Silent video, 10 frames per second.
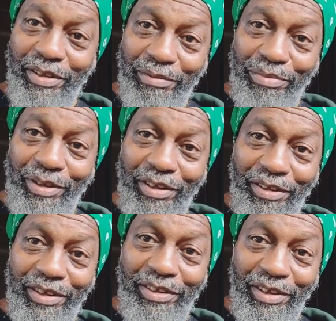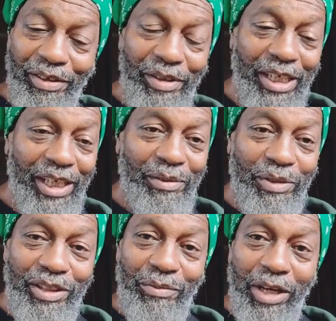getting pretty good, you know.
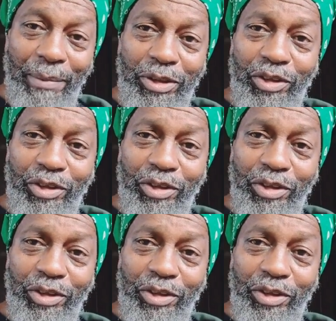We'll see what happens